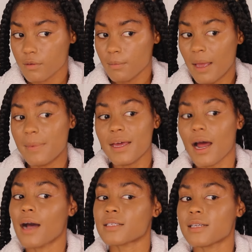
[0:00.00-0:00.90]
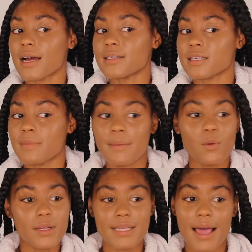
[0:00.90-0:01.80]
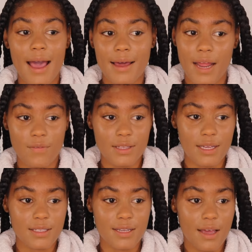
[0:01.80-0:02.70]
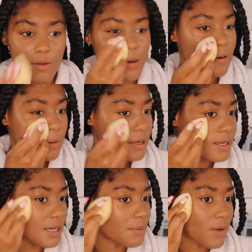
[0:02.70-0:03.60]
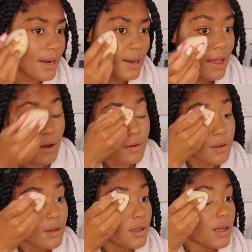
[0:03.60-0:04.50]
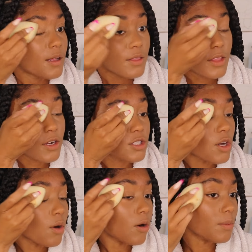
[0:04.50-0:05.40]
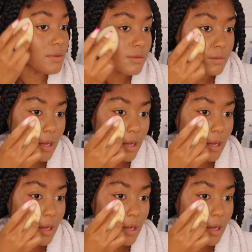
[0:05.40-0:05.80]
Maybe it oxidizes. Maybe once I add everything together, it'll look good. But right now, there's no hope.